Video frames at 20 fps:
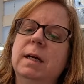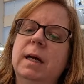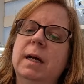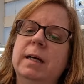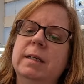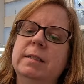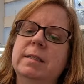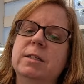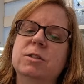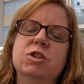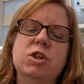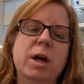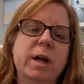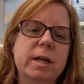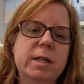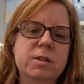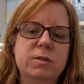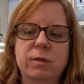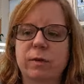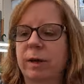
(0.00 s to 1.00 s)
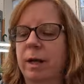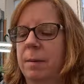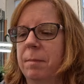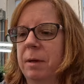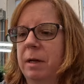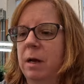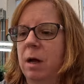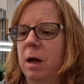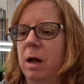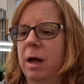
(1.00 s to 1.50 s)
It's a Chinese
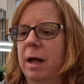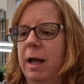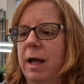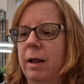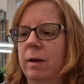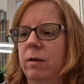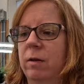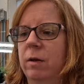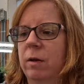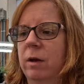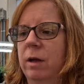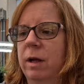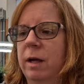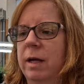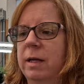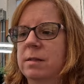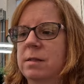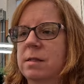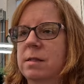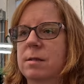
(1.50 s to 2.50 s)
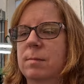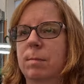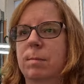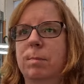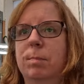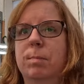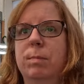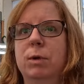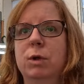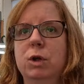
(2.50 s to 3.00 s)
forget-me-not, and it's
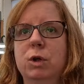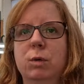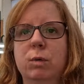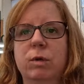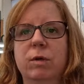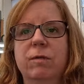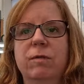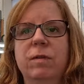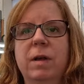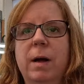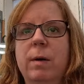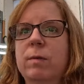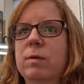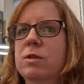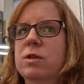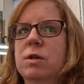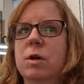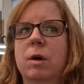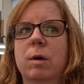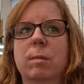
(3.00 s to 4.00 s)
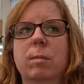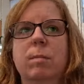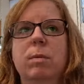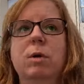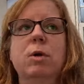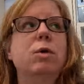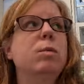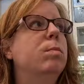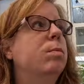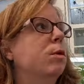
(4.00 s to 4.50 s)
blue. The flowers are
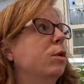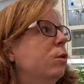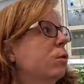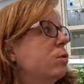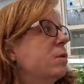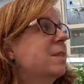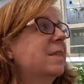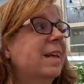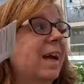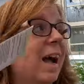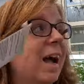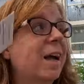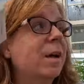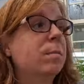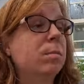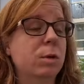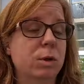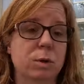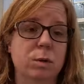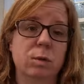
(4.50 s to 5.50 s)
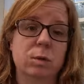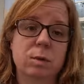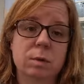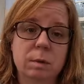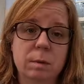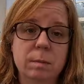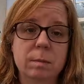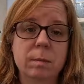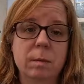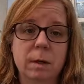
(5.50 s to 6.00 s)
blue, sky
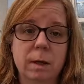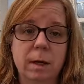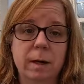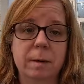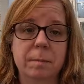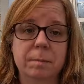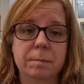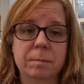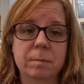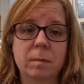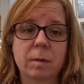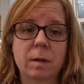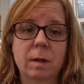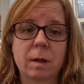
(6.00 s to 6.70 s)
blue, and